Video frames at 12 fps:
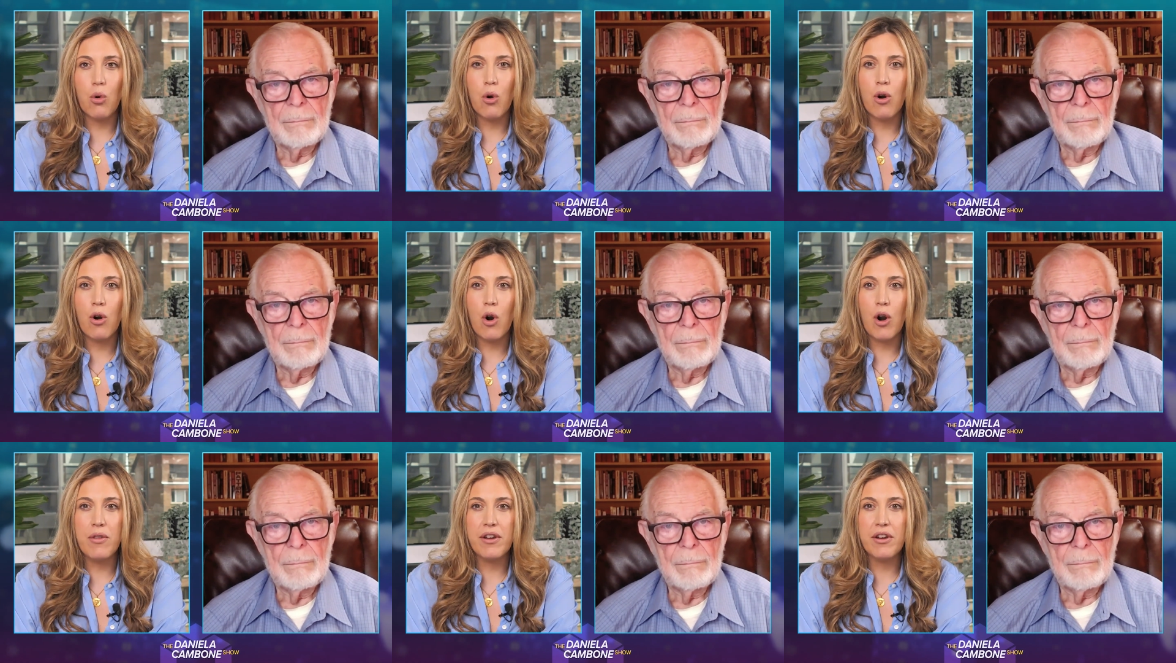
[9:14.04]
Speaker 1: or
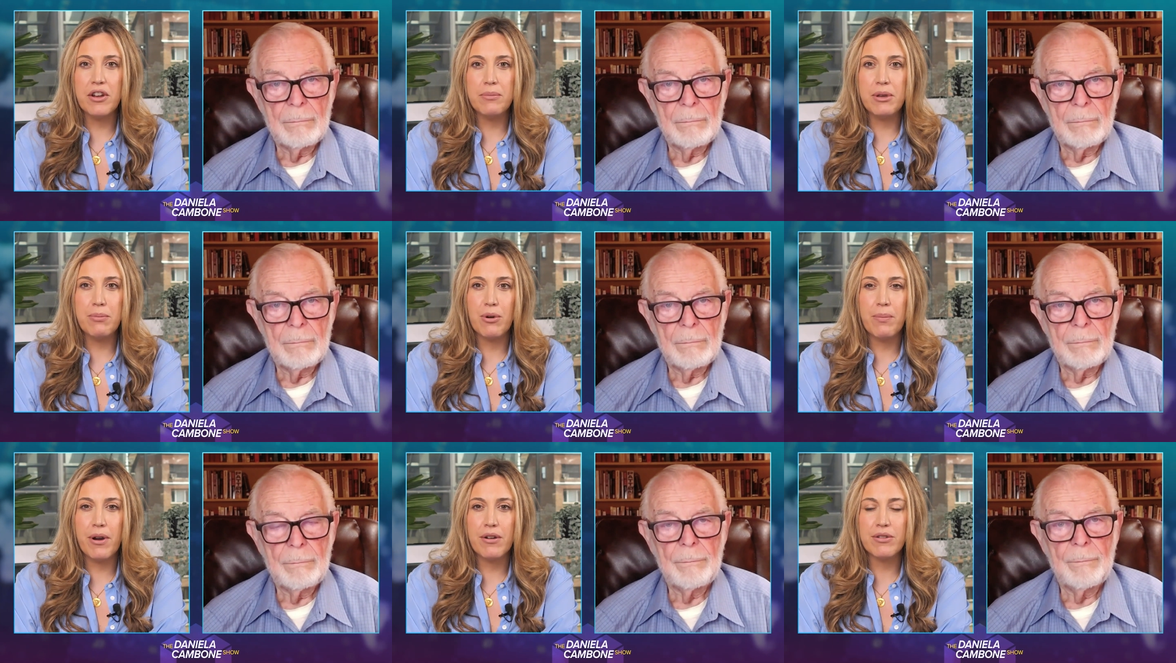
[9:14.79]
are they going to be
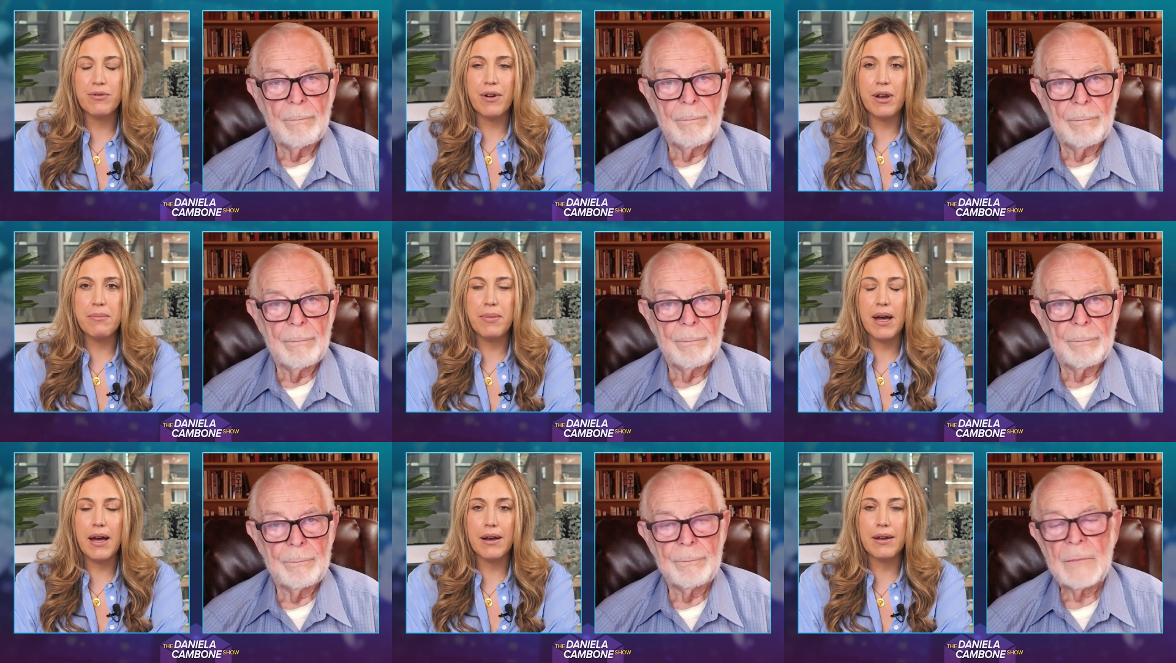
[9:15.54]
prepared to fight
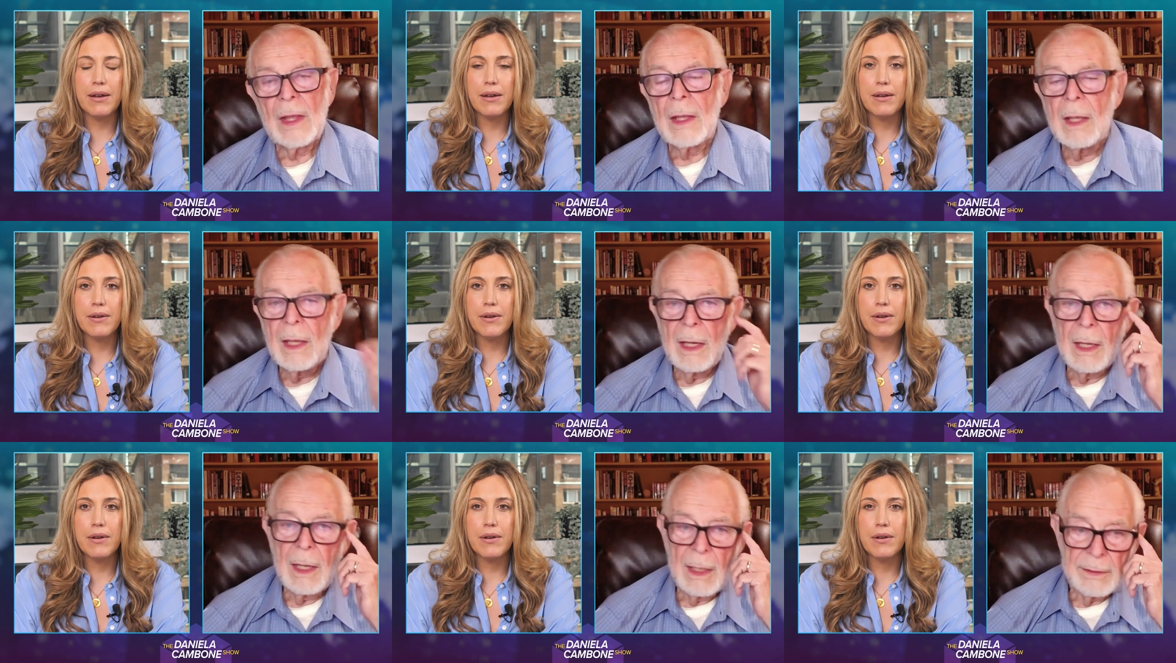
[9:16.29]
back?
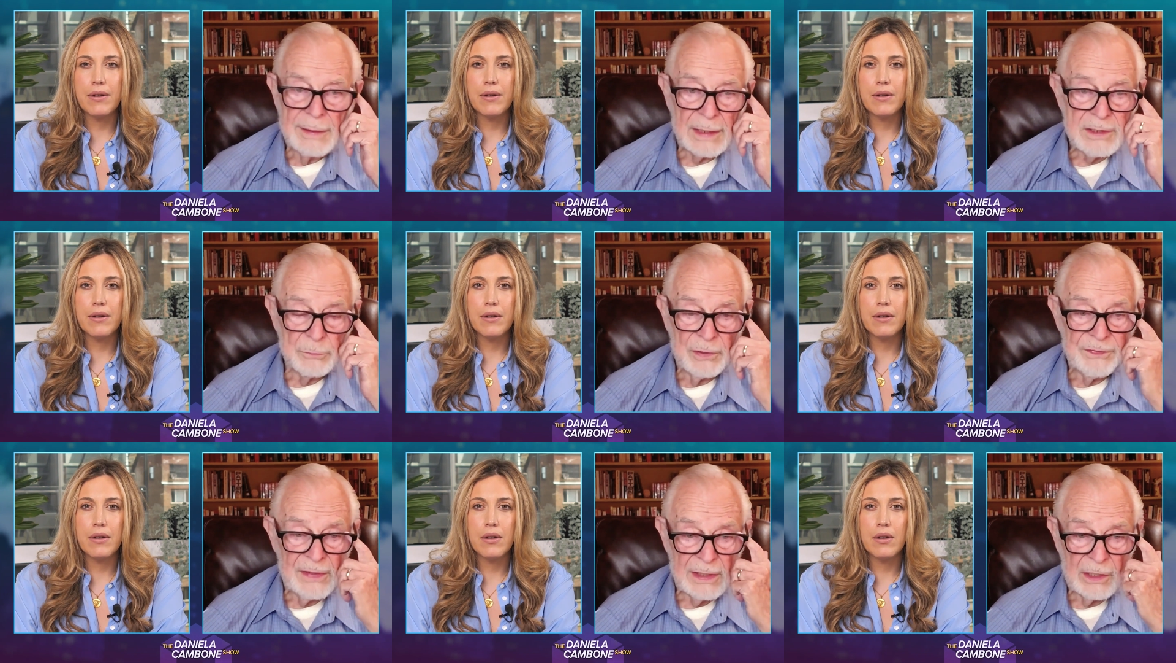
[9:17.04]
Speaker 2: That's a
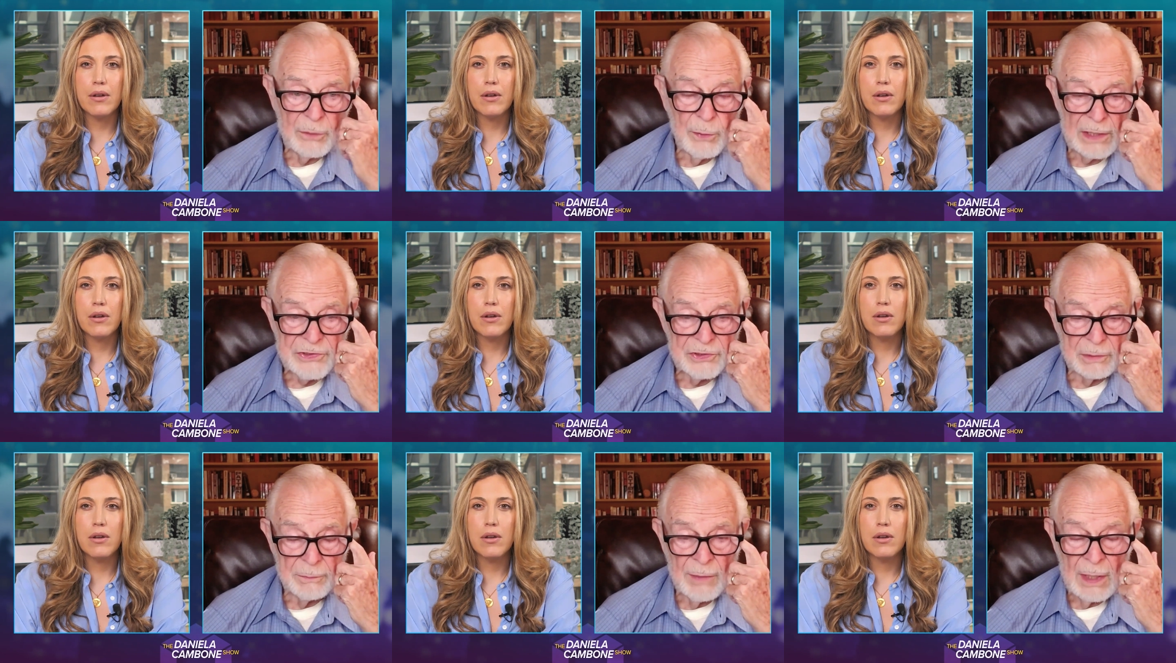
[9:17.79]
revealing
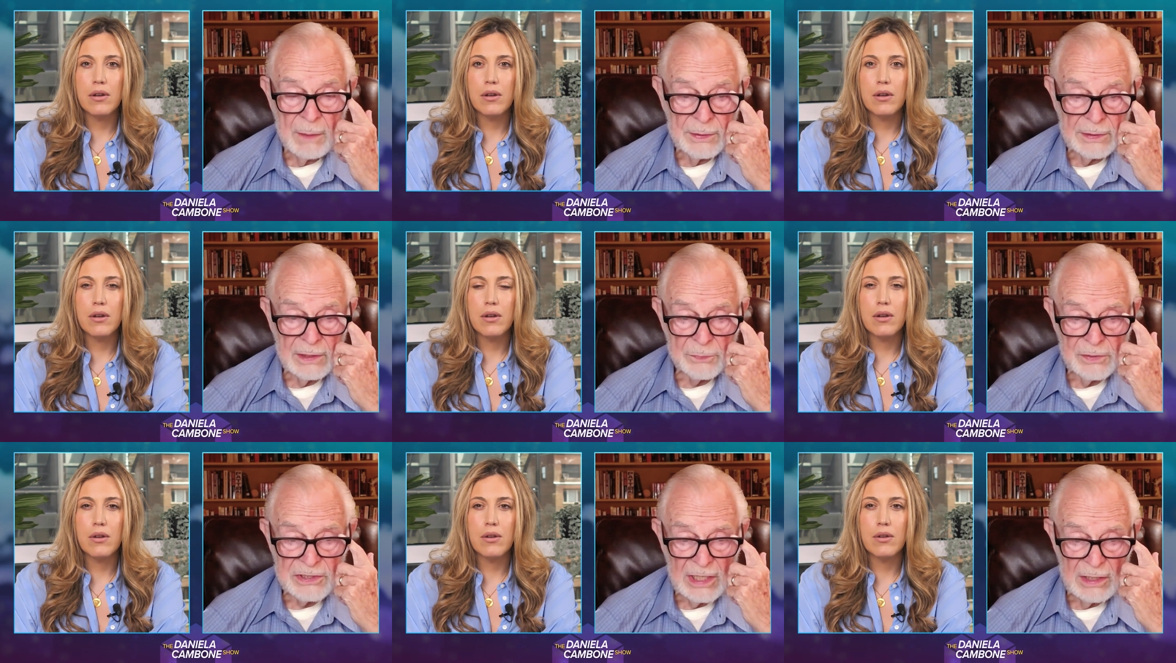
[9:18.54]
question because
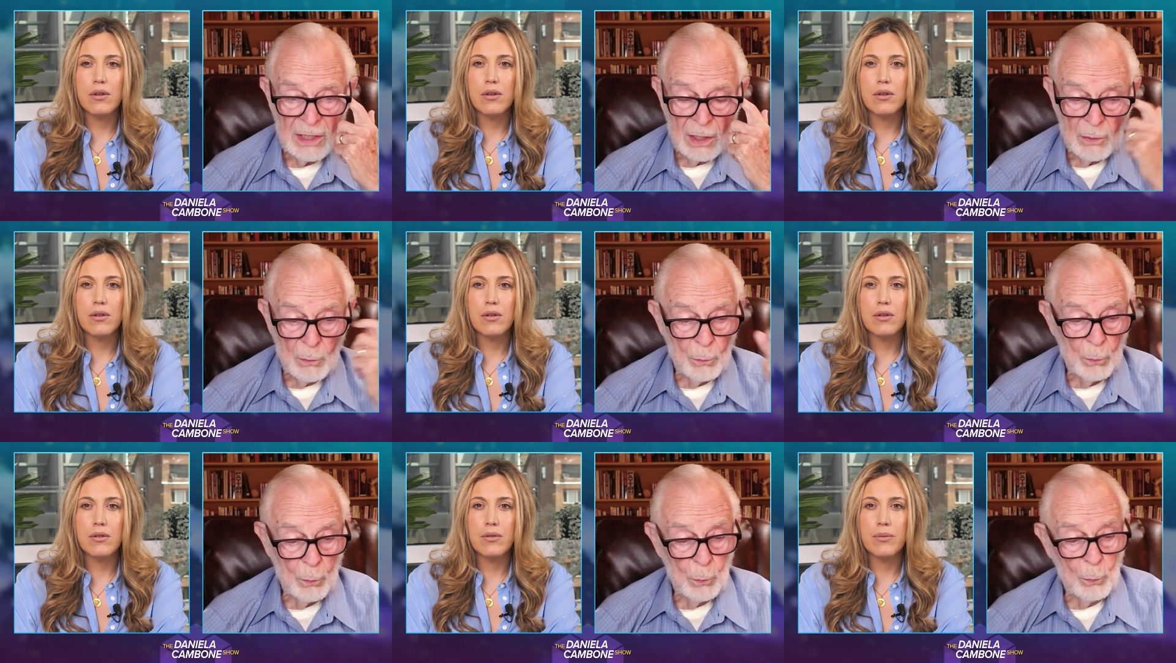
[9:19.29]
we say,
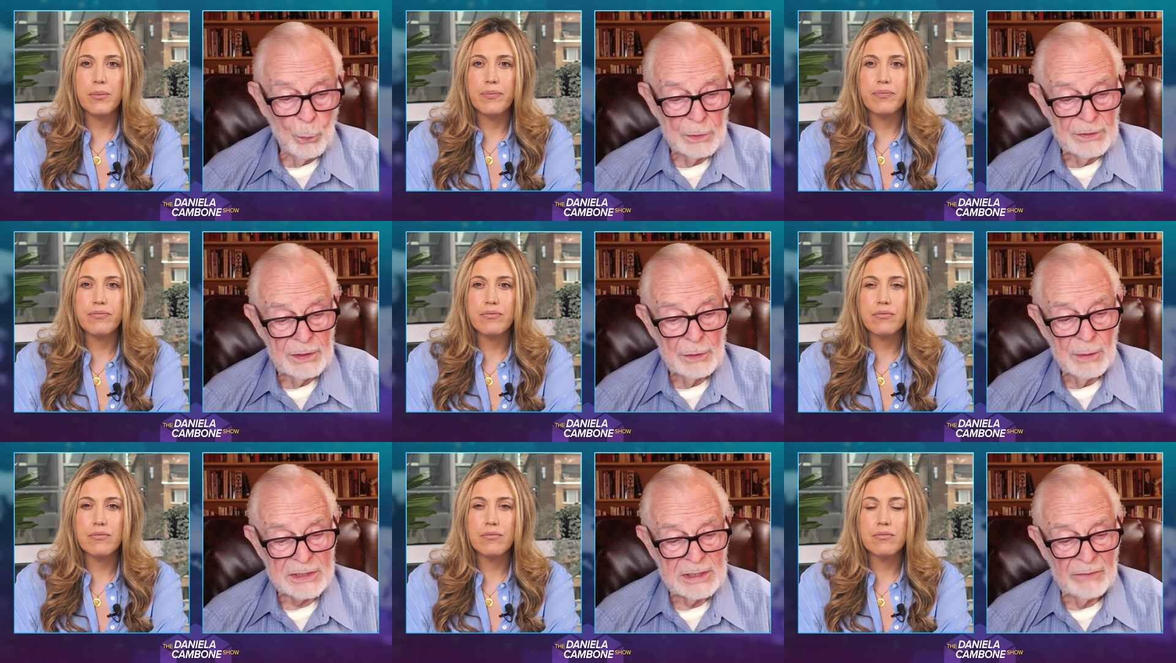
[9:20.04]
would the
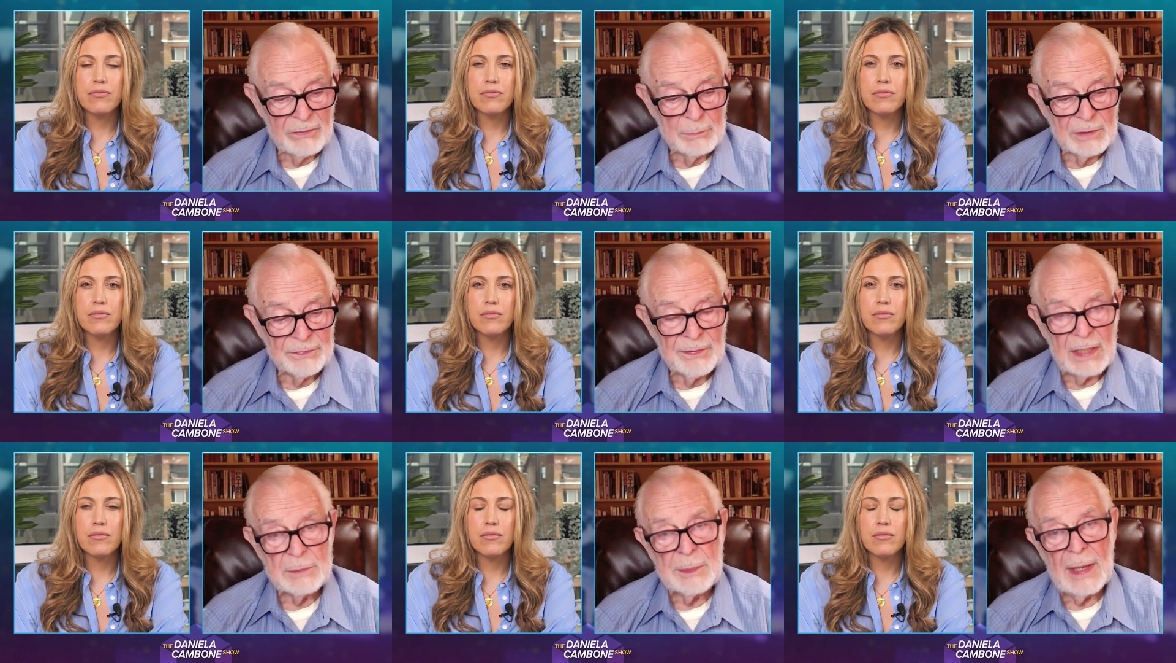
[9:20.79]
U.S. government
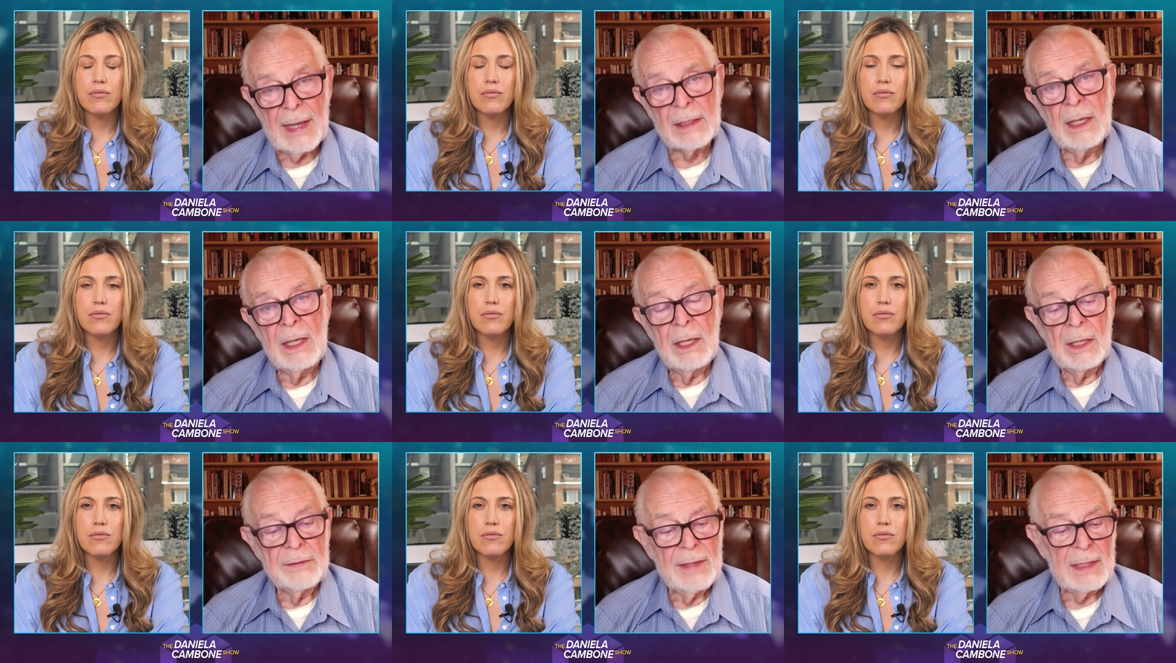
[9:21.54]
fight back?
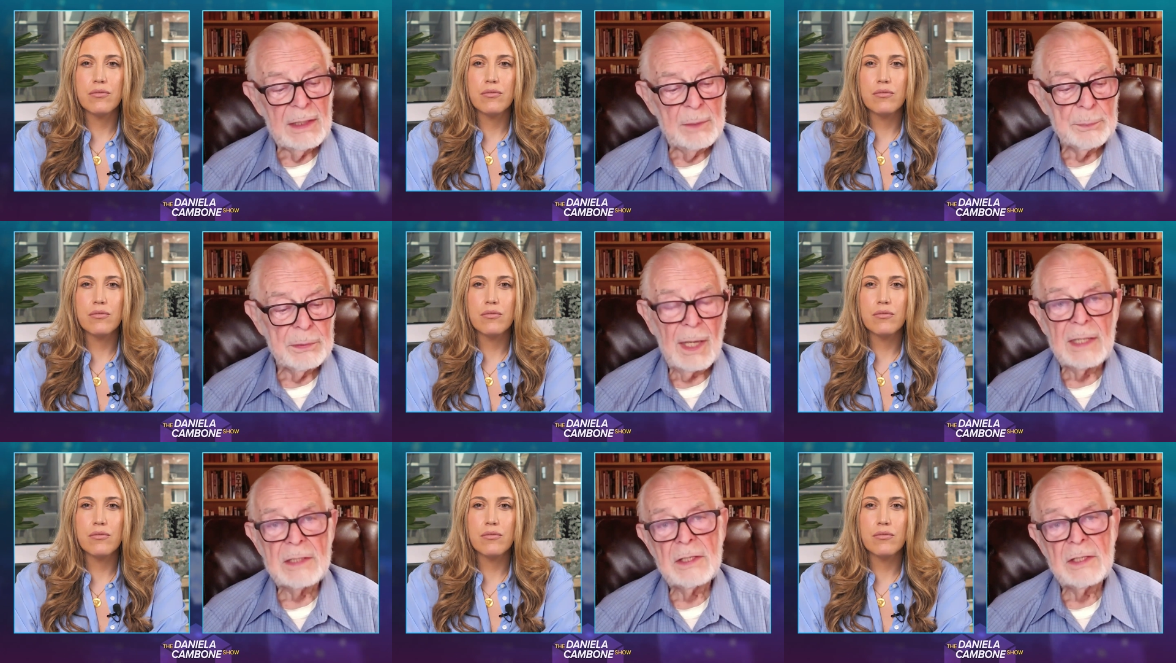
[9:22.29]
That implies